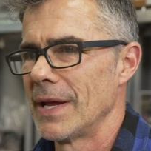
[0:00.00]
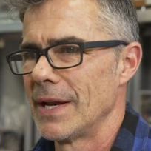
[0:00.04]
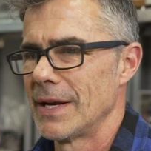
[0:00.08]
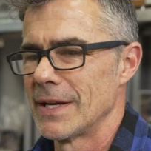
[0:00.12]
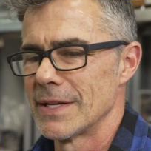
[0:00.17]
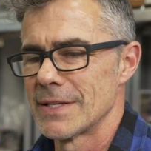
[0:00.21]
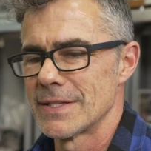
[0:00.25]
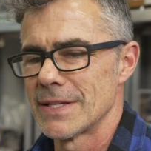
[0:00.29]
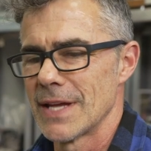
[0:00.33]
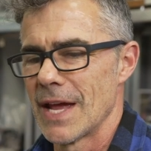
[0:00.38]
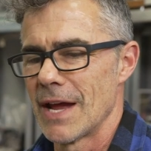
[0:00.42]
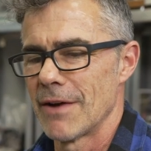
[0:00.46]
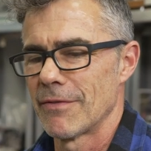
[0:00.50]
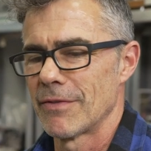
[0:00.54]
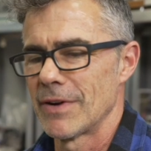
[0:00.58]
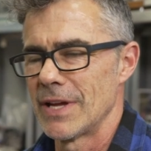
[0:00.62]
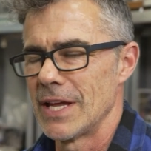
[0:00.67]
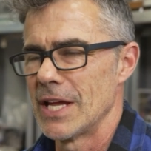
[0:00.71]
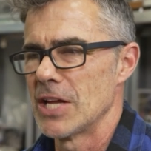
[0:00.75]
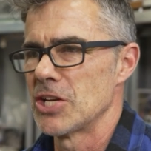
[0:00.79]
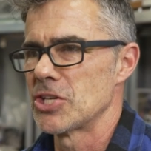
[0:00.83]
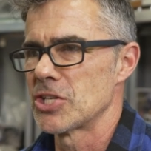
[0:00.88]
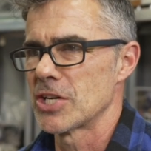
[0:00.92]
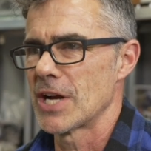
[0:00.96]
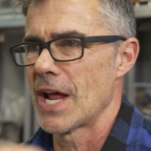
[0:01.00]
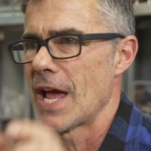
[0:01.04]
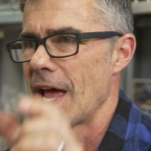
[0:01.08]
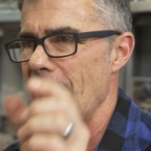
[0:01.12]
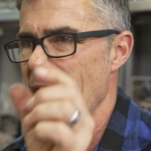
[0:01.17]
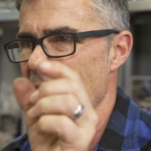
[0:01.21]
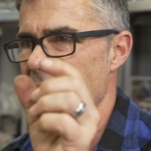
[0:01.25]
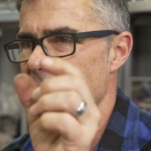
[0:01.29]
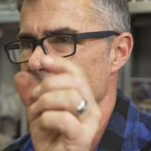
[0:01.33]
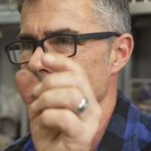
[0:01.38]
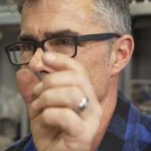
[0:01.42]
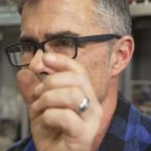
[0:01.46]
And it's every inch and a
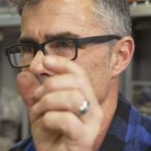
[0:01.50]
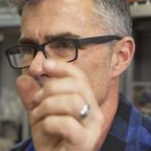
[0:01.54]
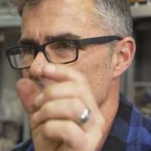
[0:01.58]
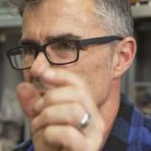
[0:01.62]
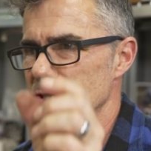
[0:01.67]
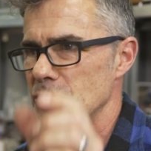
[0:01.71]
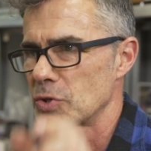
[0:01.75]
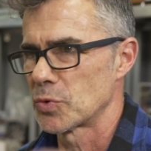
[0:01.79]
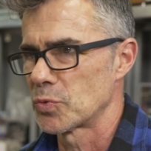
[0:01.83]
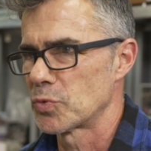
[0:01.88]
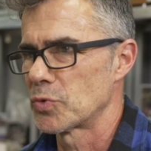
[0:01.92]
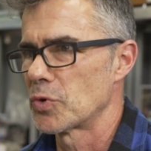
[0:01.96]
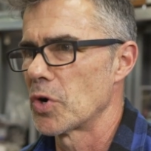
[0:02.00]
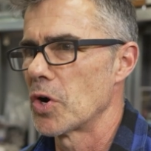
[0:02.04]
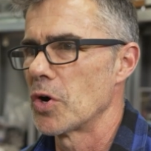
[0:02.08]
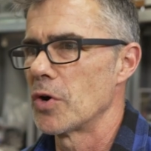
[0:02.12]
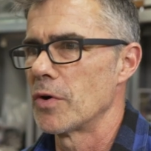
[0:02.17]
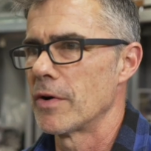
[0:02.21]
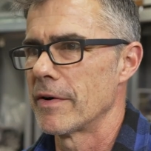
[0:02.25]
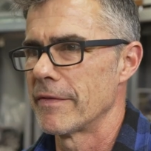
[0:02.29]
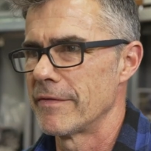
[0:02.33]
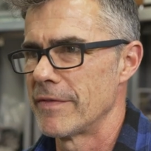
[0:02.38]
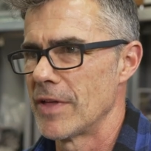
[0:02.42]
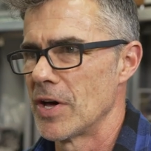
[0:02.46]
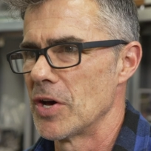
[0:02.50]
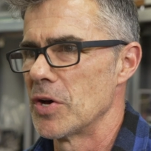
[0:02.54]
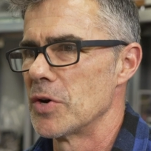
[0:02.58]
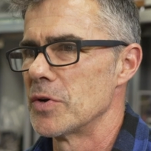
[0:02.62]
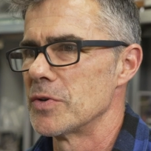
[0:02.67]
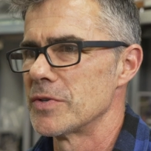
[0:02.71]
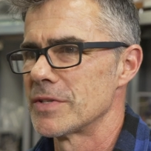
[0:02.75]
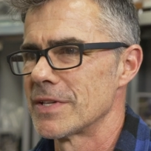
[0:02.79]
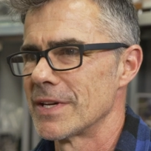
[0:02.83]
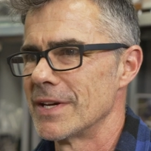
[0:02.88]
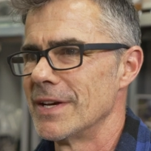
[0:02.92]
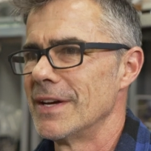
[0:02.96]
half, there's a row of
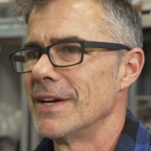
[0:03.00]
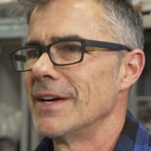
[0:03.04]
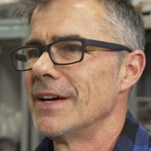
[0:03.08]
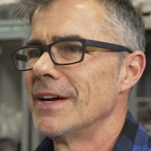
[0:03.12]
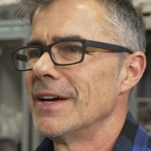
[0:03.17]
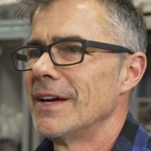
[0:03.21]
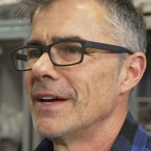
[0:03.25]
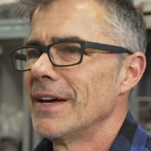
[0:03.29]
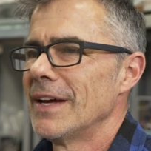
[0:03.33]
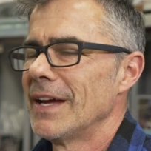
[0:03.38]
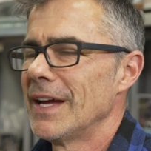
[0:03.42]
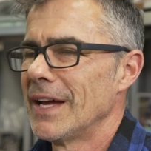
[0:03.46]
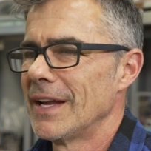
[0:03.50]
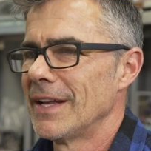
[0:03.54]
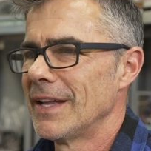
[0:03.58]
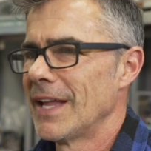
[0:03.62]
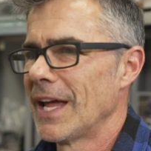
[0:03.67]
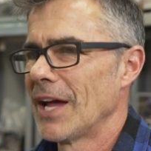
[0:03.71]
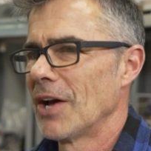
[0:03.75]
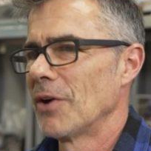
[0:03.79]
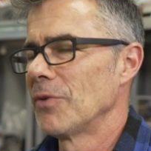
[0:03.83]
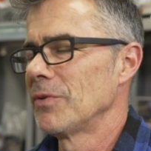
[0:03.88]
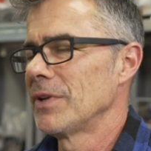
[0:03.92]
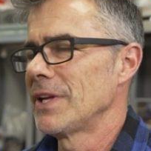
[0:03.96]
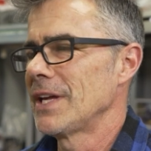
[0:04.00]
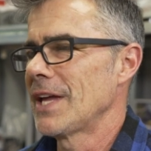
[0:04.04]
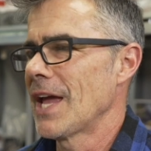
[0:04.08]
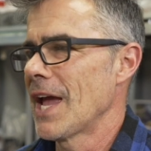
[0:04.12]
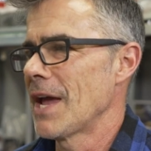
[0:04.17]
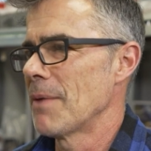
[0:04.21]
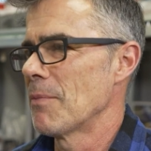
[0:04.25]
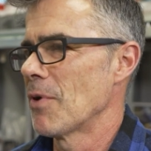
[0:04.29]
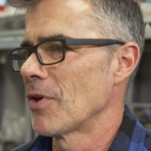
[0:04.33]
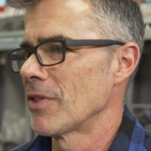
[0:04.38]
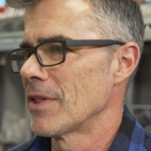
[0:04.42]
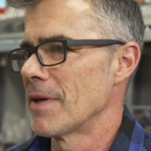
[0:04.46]
those. Wow. And they only
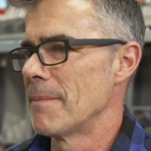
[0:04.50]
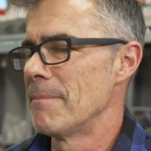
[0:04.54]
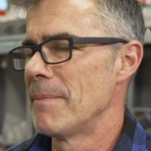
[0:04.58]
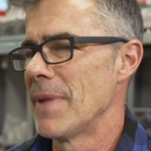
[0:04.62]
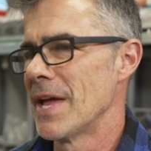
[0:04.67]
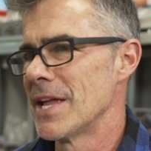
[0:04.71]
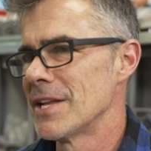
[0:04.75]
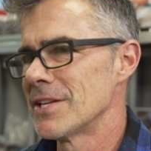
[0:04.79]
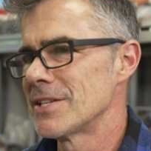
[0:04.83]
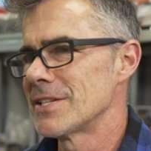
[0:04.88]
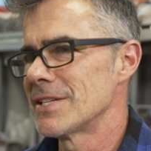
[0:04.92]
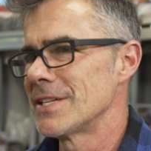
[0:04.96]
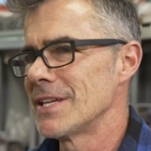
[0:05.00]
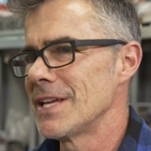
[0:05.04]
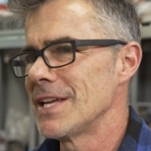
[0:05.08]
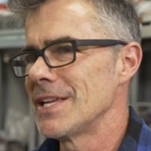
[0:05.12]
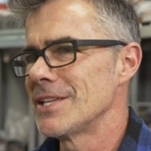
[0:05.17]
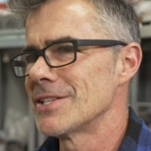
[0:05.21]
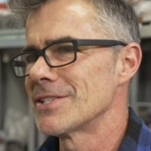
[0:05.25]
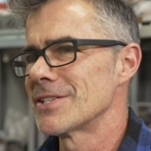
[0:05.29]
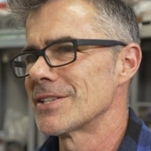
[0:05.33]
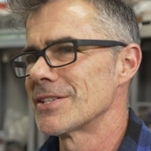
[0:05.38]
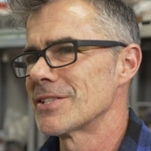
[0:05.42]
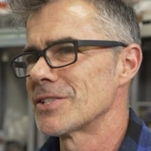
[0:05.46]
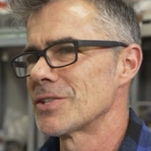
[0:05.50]
came on the bench seats.